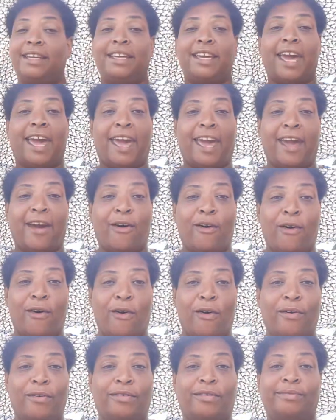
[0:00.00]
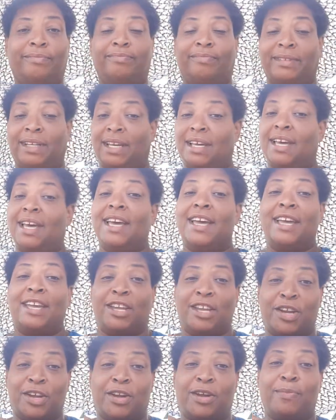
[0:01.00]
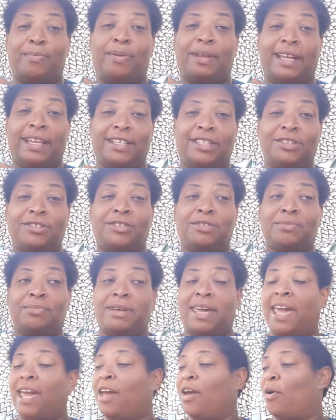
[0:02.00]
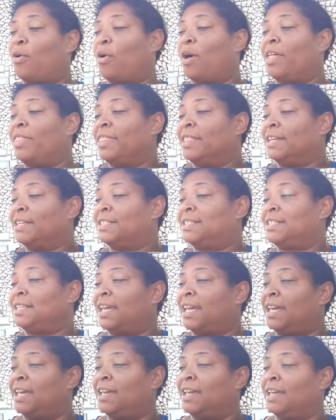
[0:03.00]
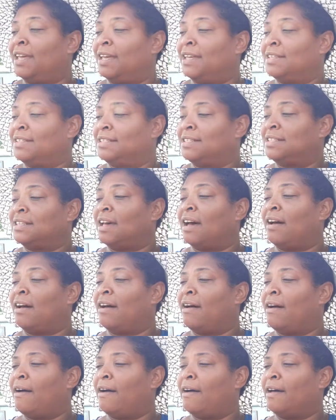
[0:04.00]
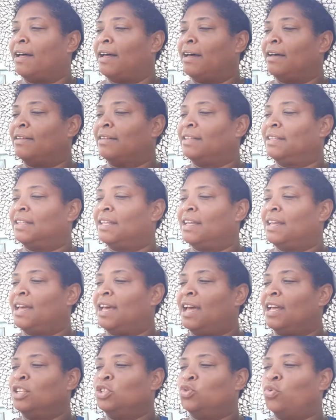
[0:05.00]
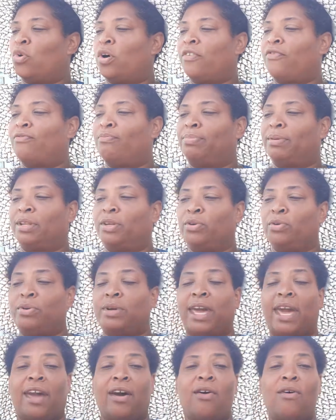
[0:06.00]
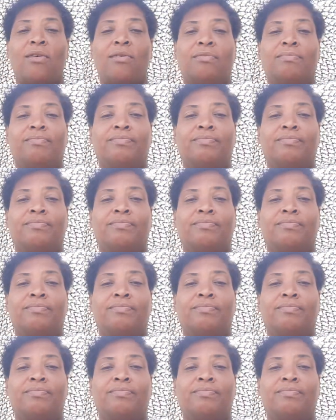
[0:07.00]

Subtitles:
Kale. You can plant you some kale. This is dwarf blue kale.